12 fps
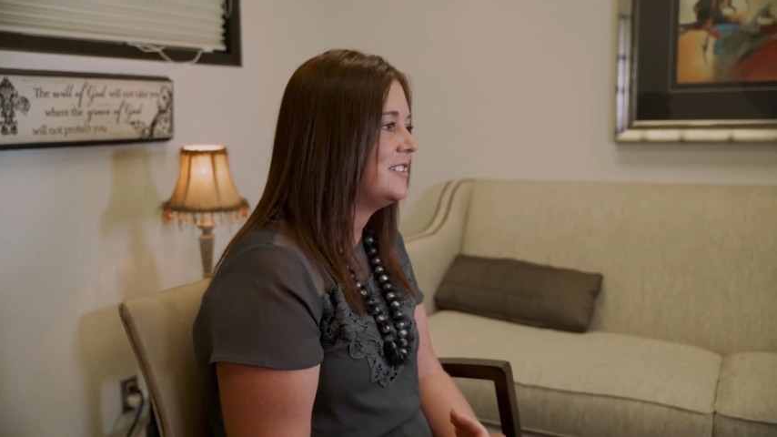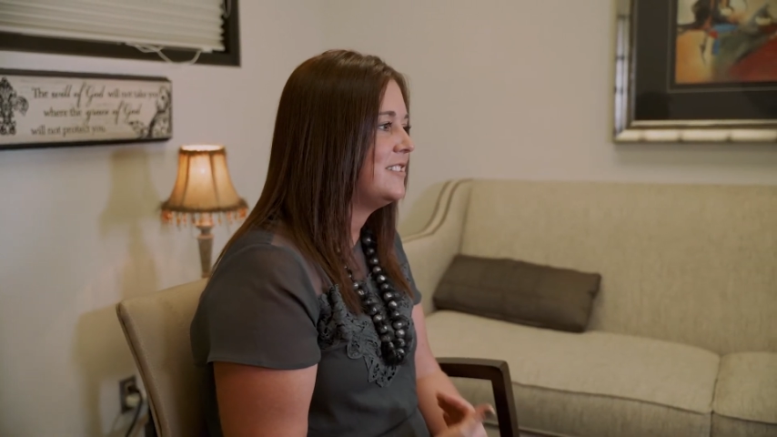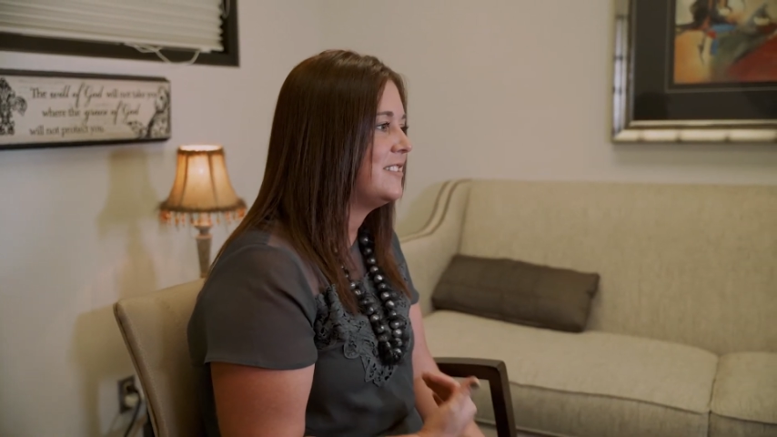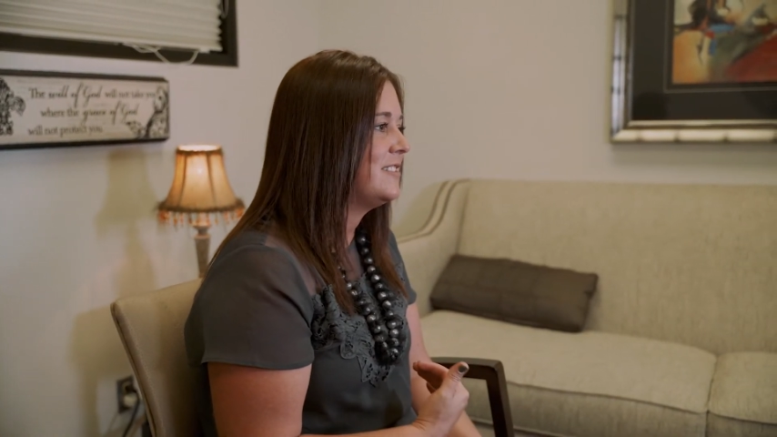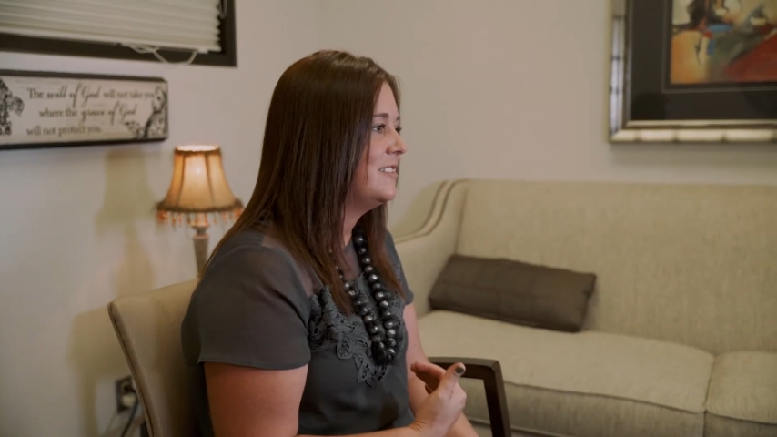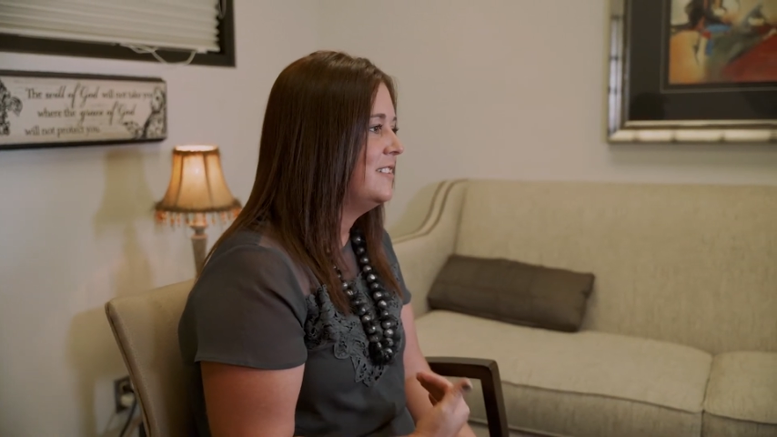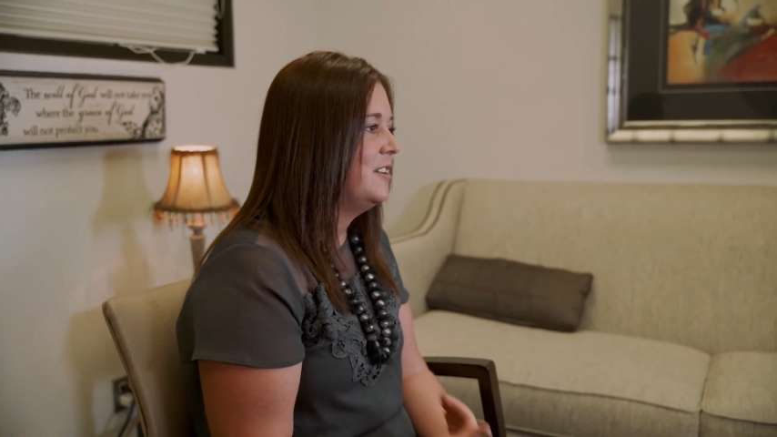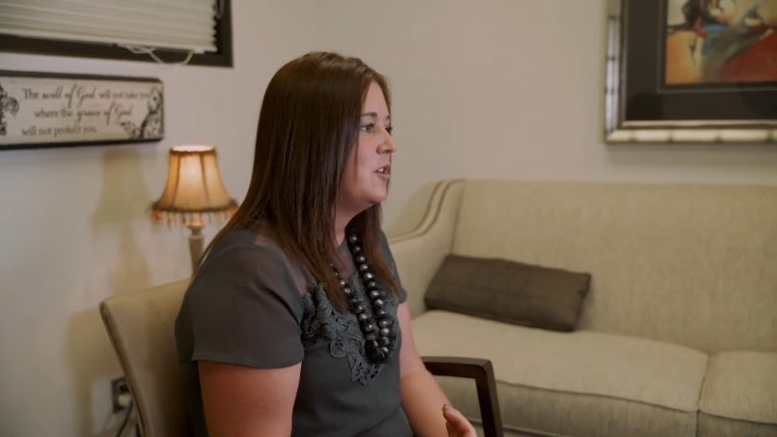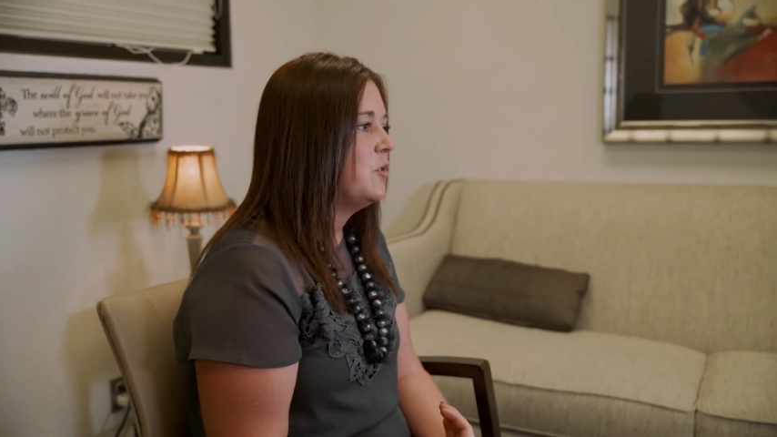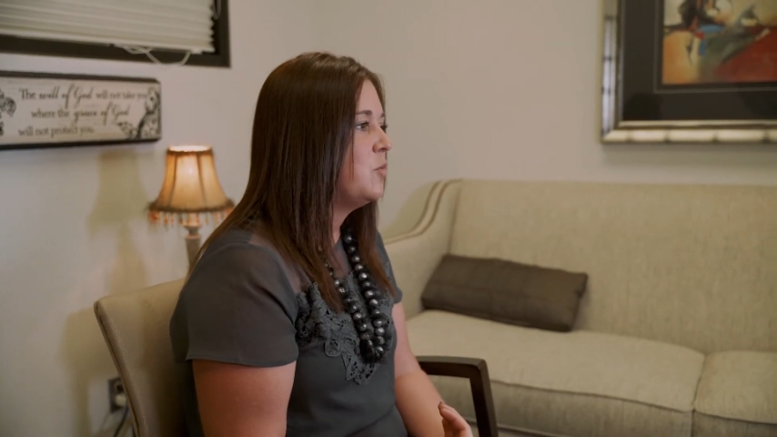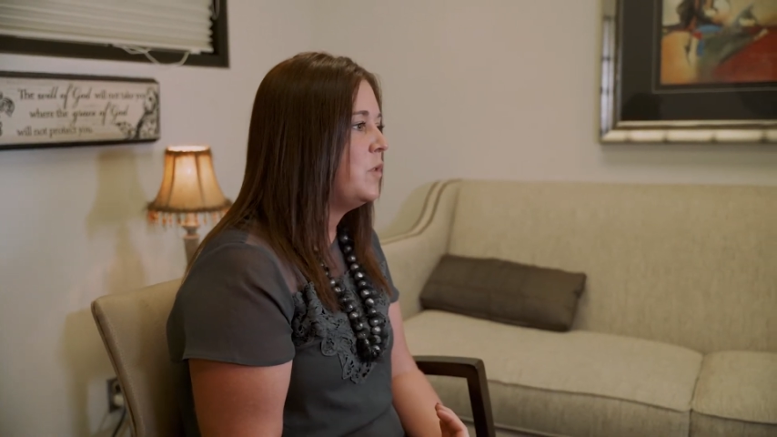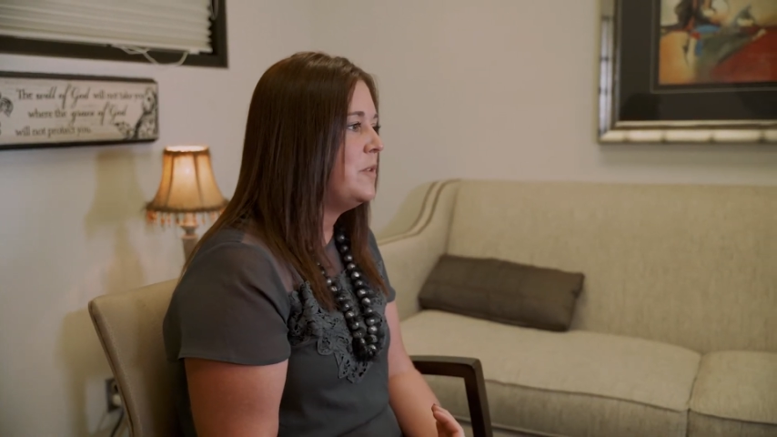It's
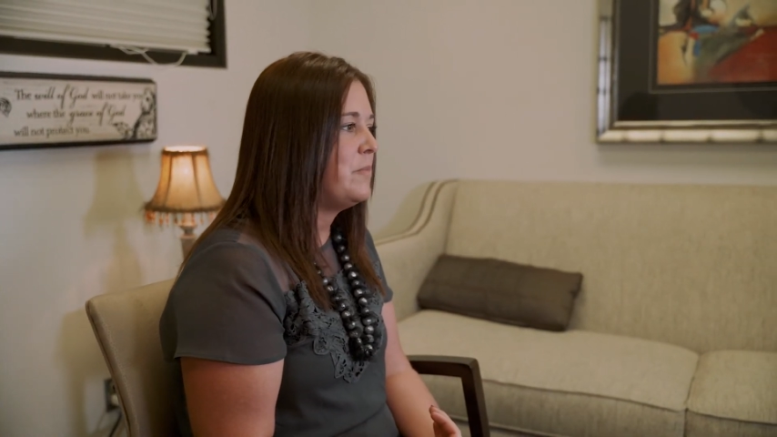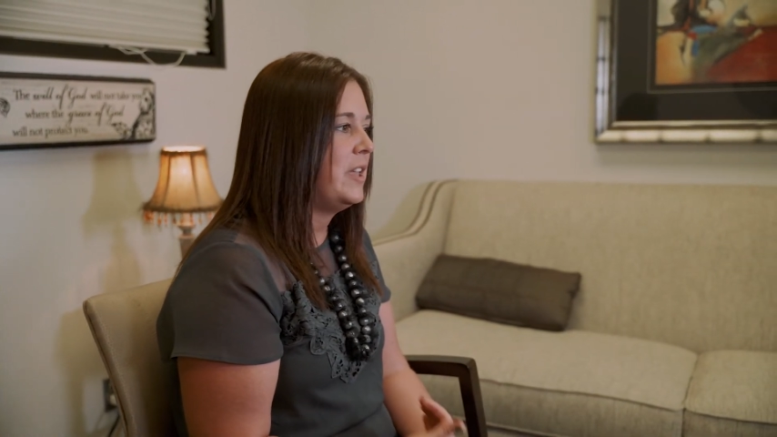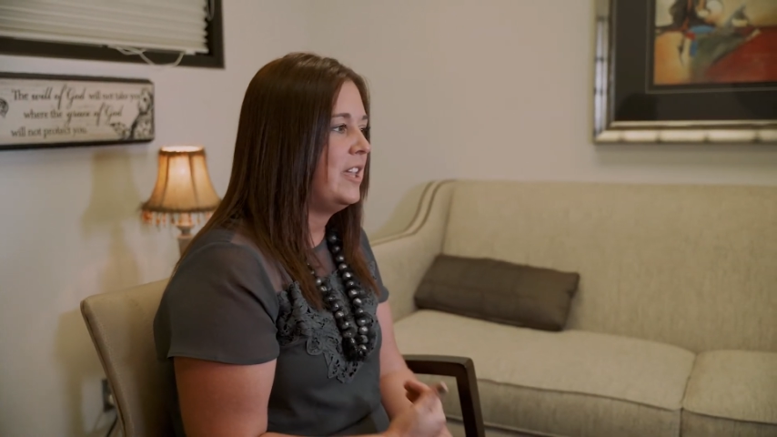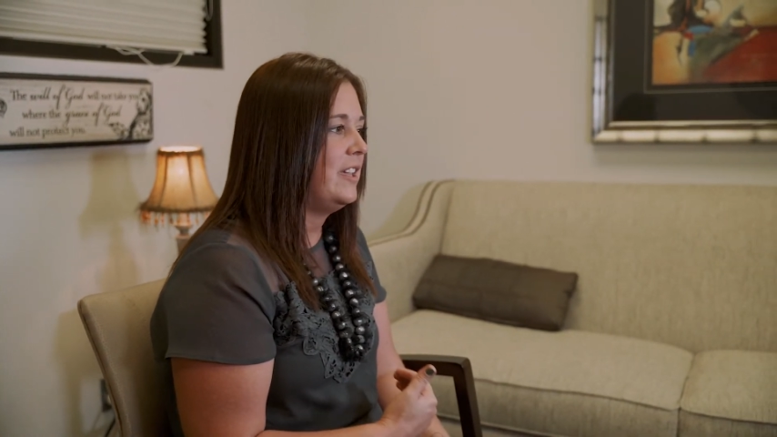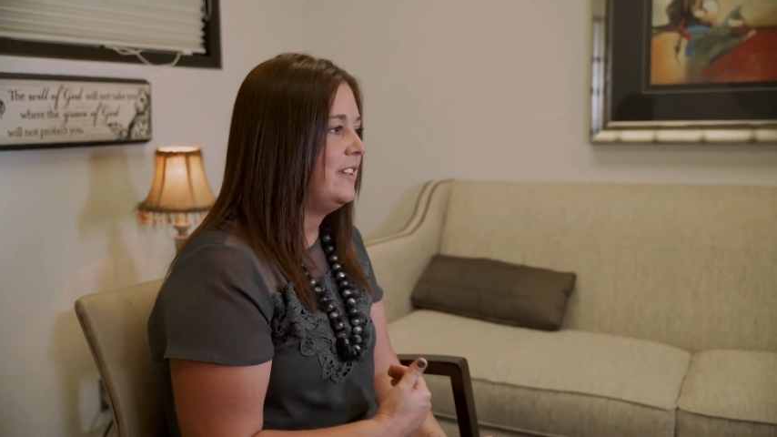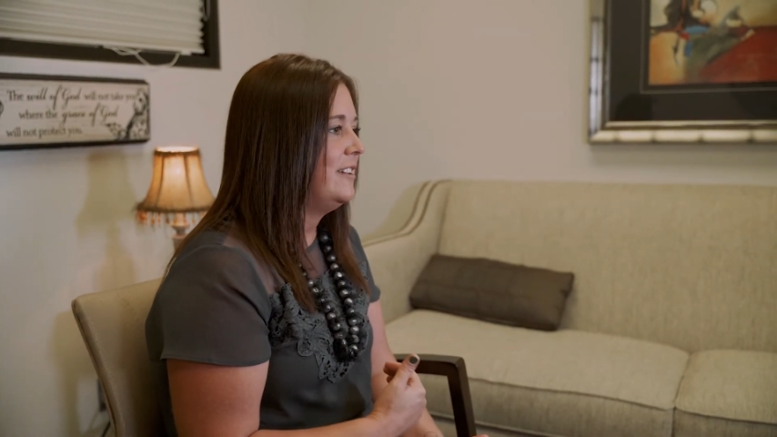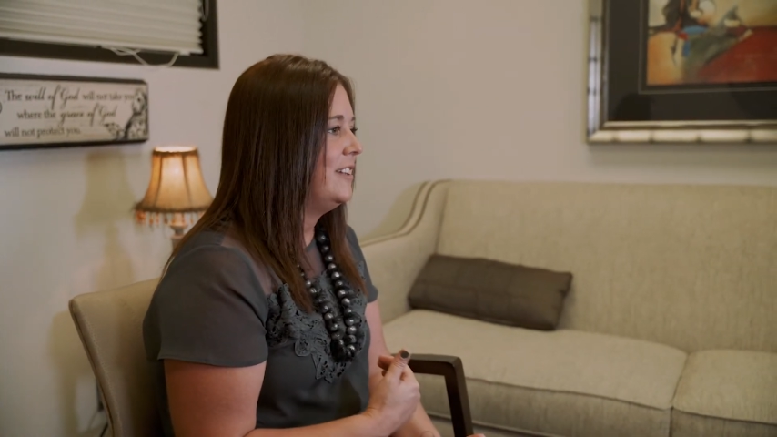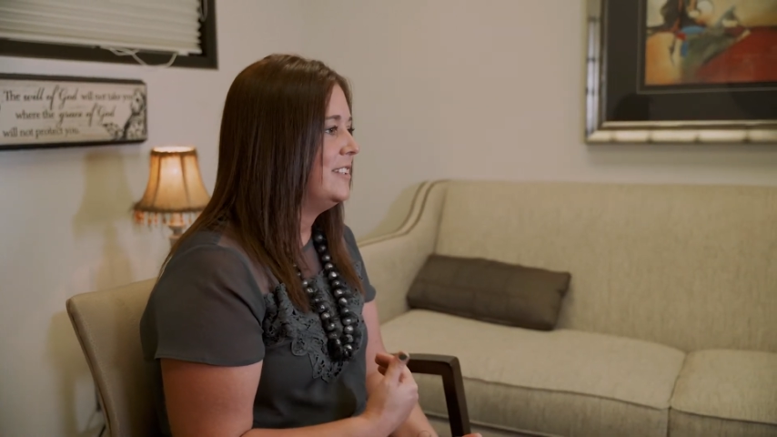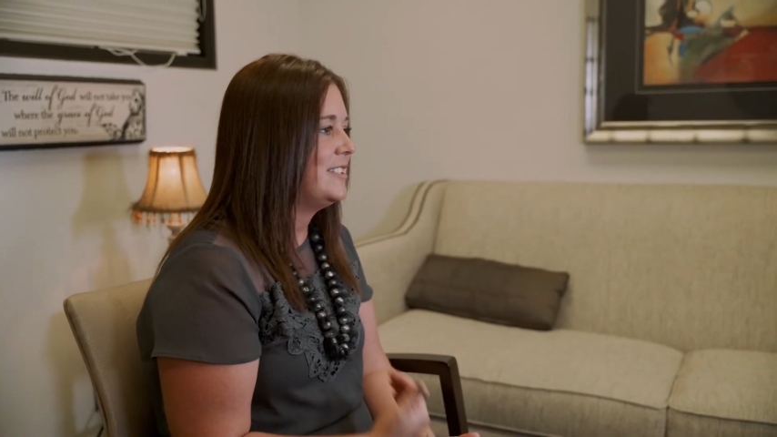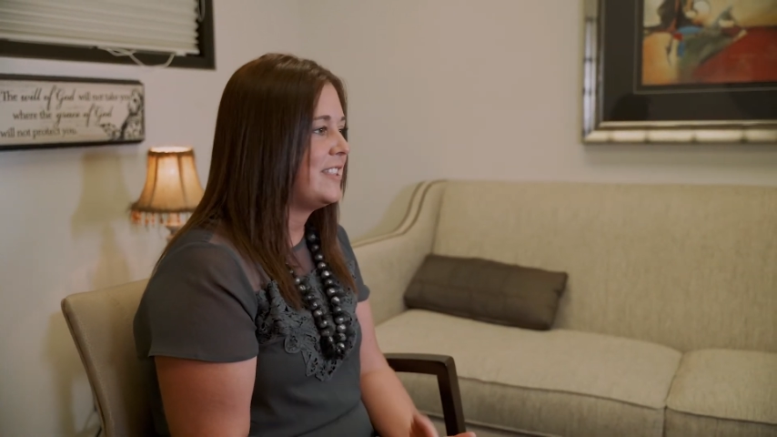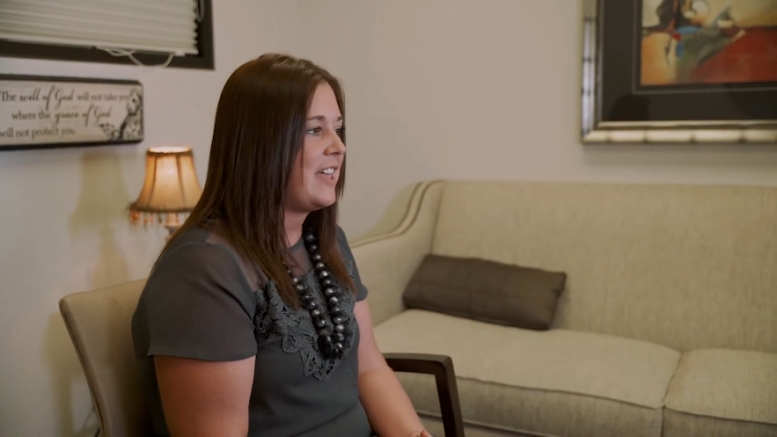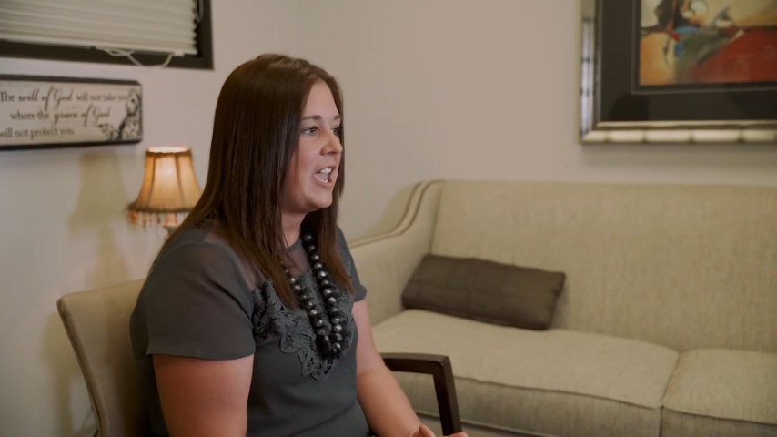weeping,
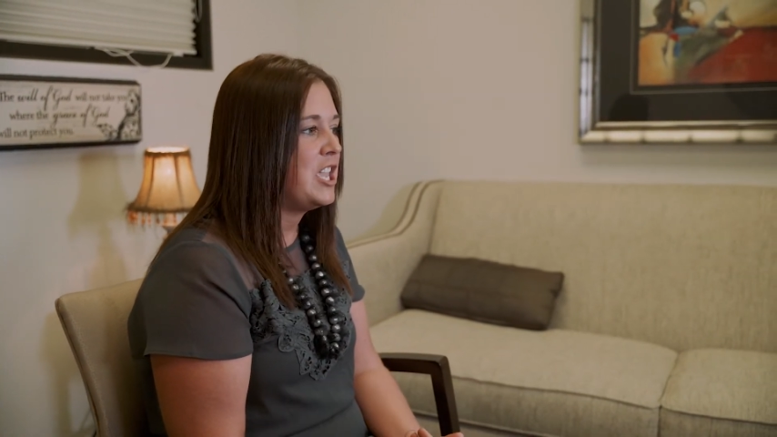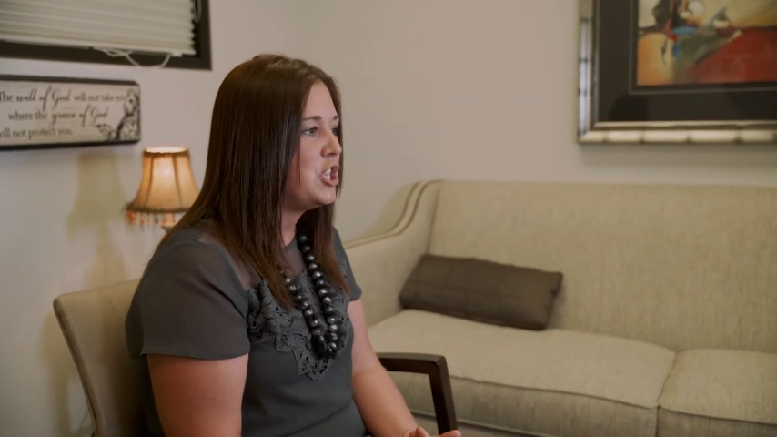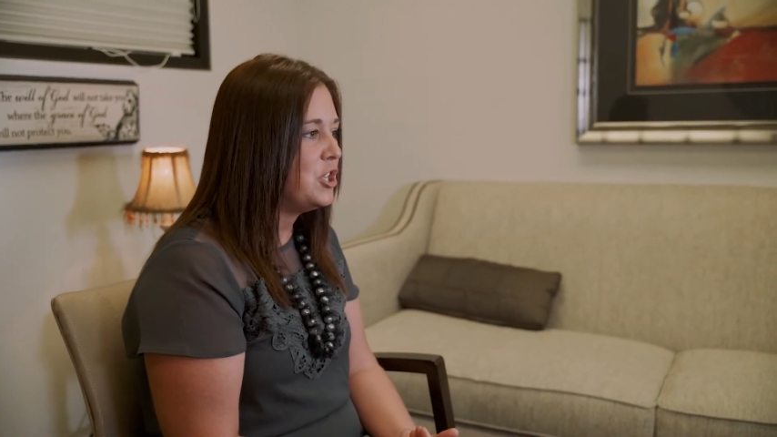it's thank